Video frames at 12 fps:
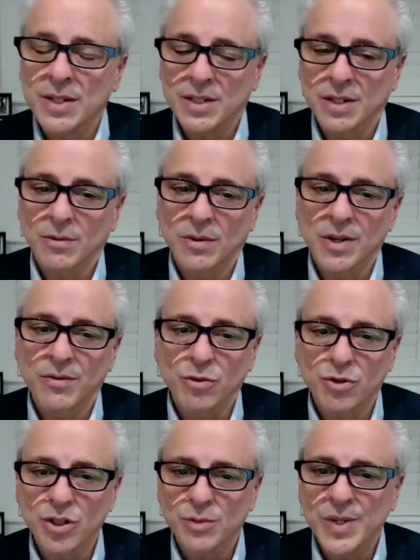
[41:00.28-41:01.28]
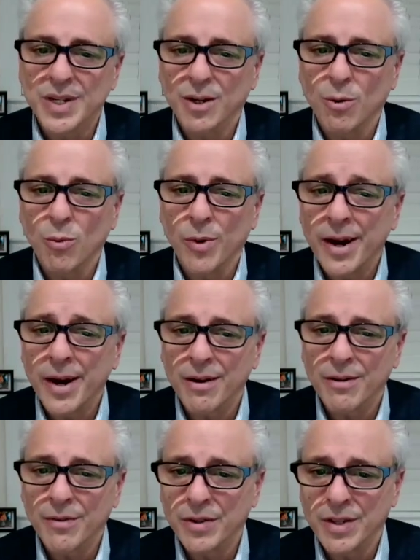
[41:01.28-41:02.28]
basic level, just being
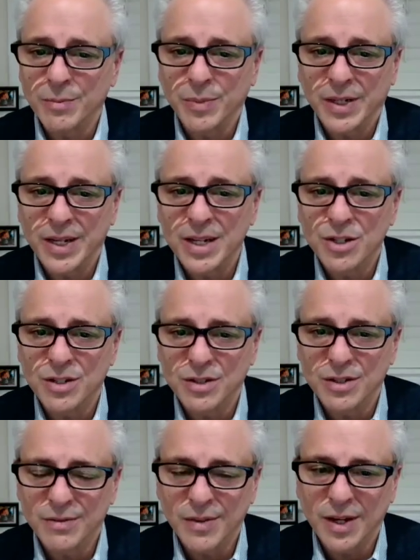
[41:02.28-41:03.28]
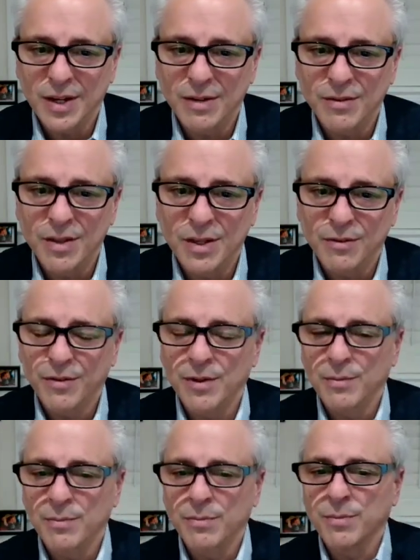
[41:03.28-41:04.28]
aware of all the implications of that, everything
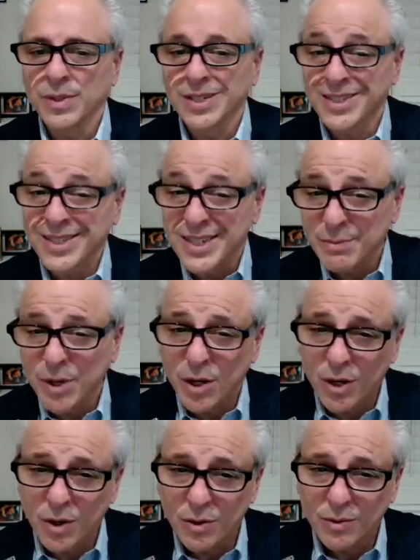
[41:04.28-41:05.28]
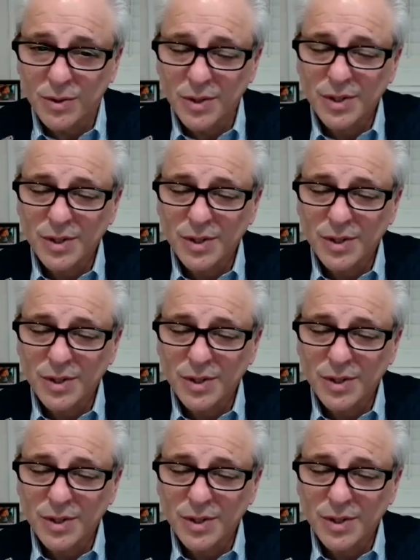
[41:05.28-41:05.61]
from placebo,